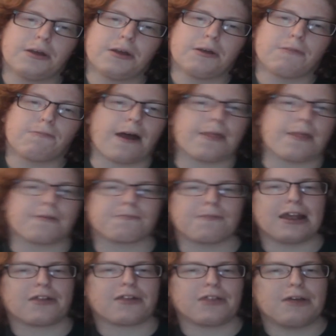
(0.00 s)
Father
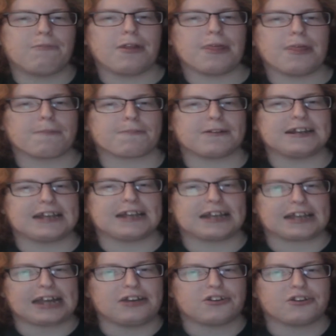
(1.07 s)
Franklin, one of the priests at
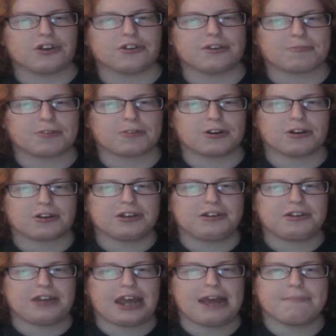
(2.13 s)
St. Joseph Church in
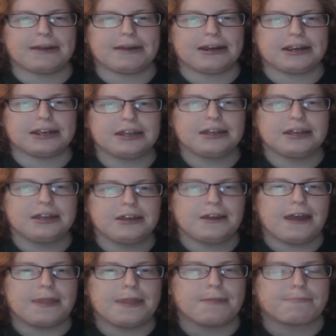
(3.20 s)
Danbury,
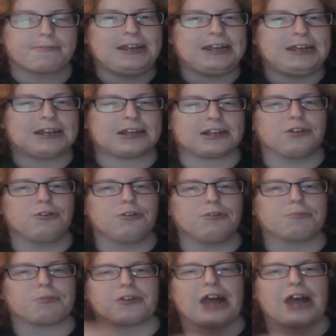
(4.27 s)
and the priest who
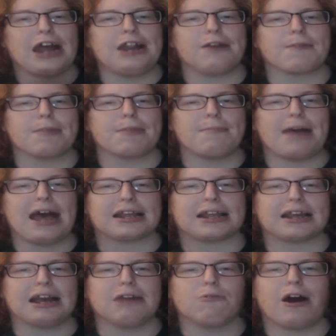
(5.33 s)
presided over the Mass
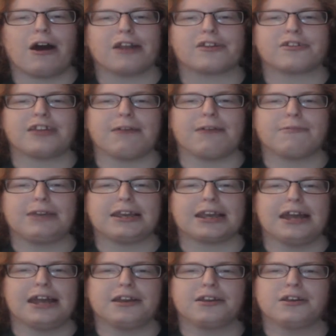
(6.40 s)
I watched that
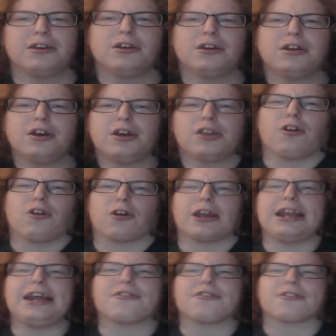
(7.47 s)
weekend, took an
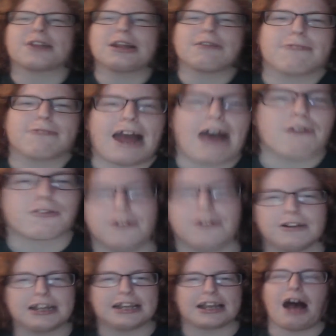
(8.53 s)
interesting route
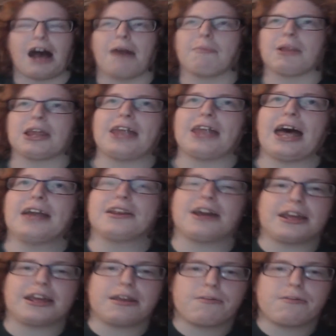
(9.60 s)
during his homily that night.